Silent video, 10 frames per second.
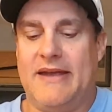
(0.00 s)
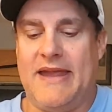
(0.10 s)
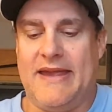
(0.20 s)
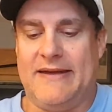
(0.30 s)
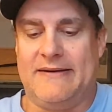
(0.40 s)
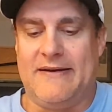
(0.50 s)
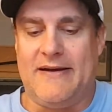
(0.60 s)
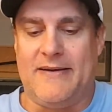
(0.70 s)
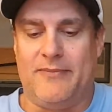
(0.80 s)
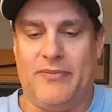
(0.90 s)
And
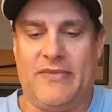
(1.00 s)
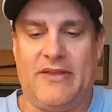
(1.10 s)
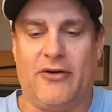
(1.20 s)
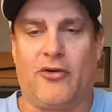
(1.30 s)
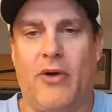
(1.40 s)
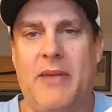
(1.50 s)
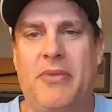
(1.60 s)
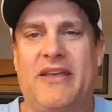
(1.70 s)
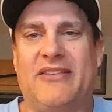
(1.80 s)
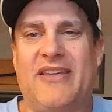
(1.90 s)
um, they're great
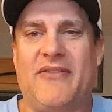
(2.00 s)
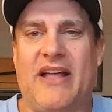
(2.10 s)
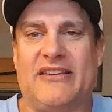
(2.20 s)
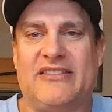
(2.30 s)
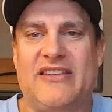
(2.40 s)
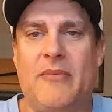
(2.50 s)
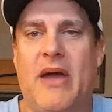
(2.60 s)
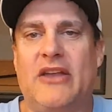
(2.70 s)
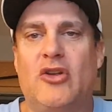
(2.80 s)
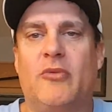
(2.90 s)
because they've got
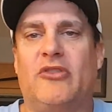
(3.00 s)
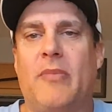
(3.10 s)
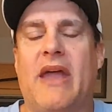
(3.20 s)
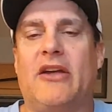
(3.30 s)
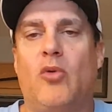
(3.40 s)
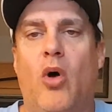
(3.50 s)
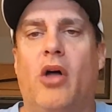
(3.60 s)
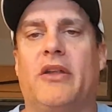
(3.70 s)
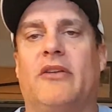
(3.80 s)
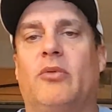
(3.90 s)
semi-numismatic
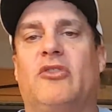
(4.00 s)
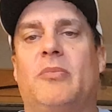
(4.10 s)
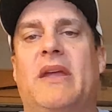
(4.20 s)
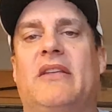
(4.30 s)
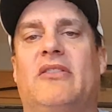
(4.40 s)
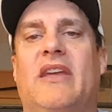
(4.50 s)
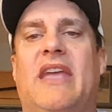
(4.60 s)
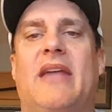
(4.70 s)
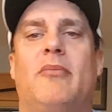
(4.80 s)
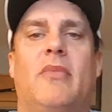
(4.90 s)
qualities, which means they
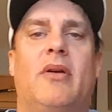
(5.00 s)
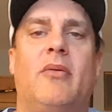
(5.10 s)
get